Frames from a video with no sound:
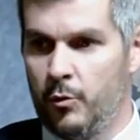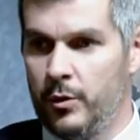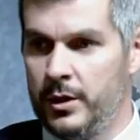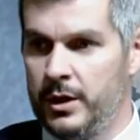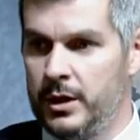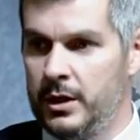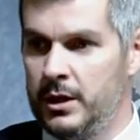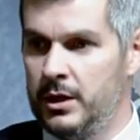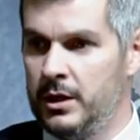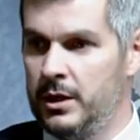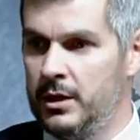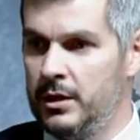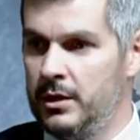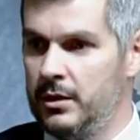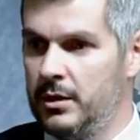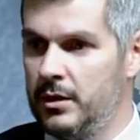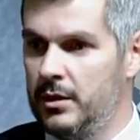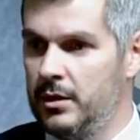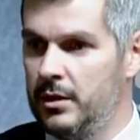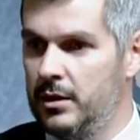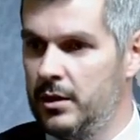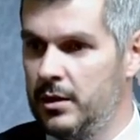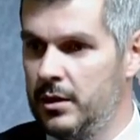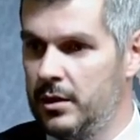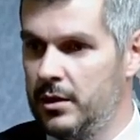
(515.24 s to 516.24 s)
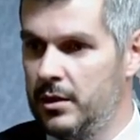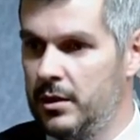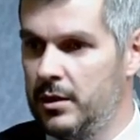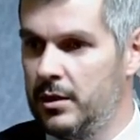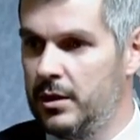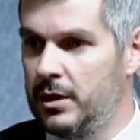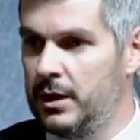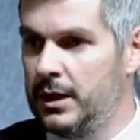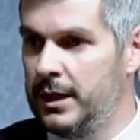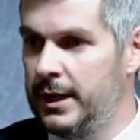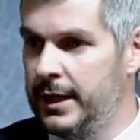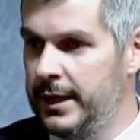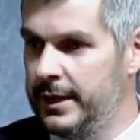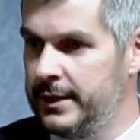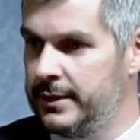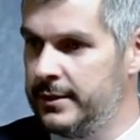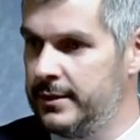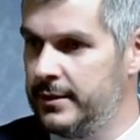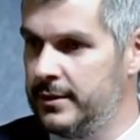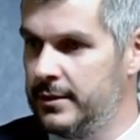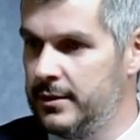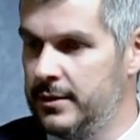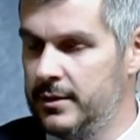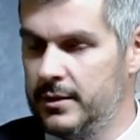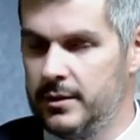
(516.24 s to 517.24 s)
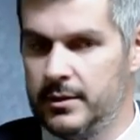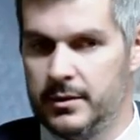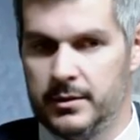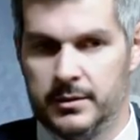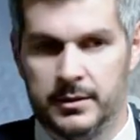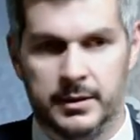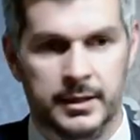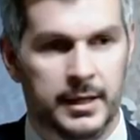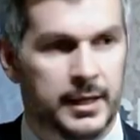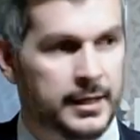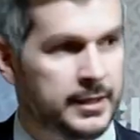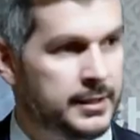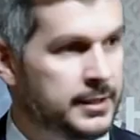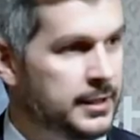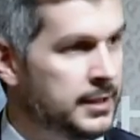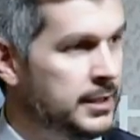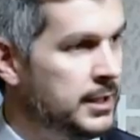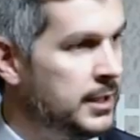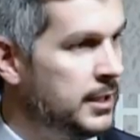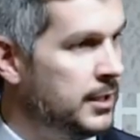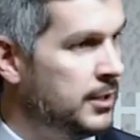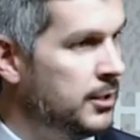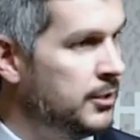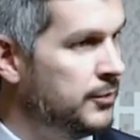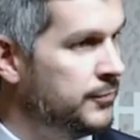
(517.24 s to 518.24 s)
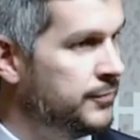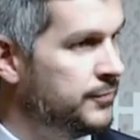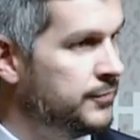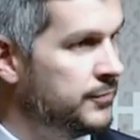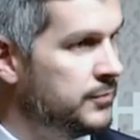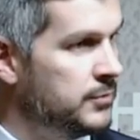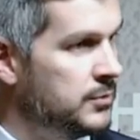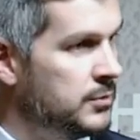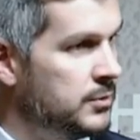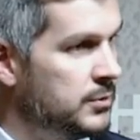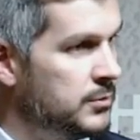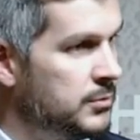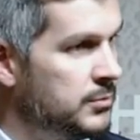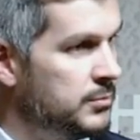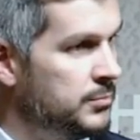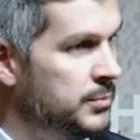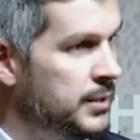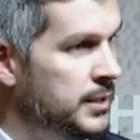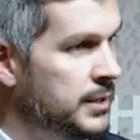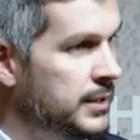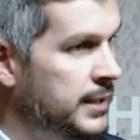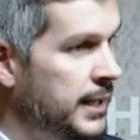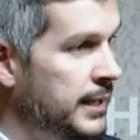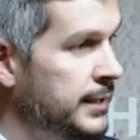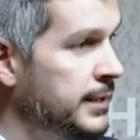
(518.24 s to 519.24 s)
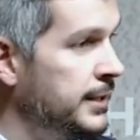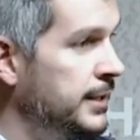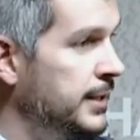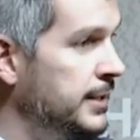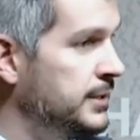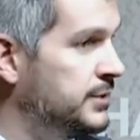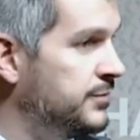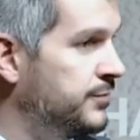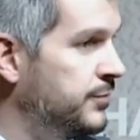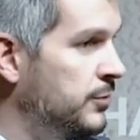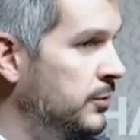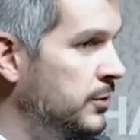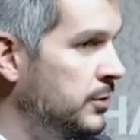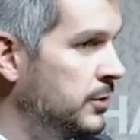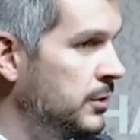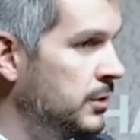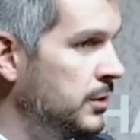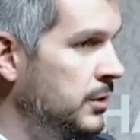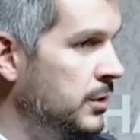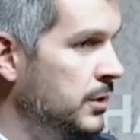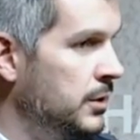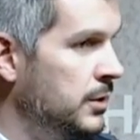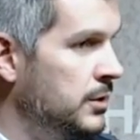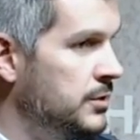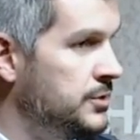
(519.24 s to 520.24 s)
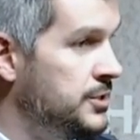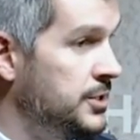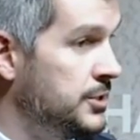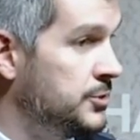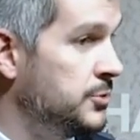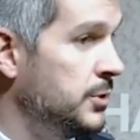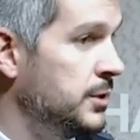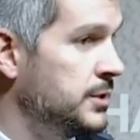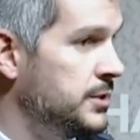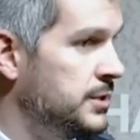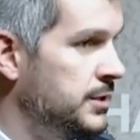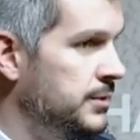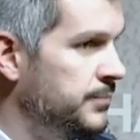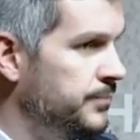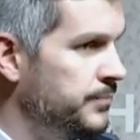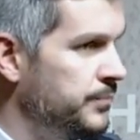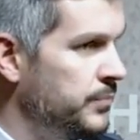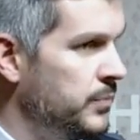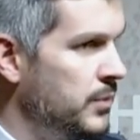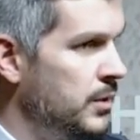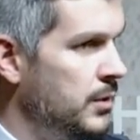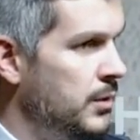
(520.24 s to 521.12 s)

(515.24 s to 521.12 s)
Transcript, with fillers: We led the idea of being candidates for G20.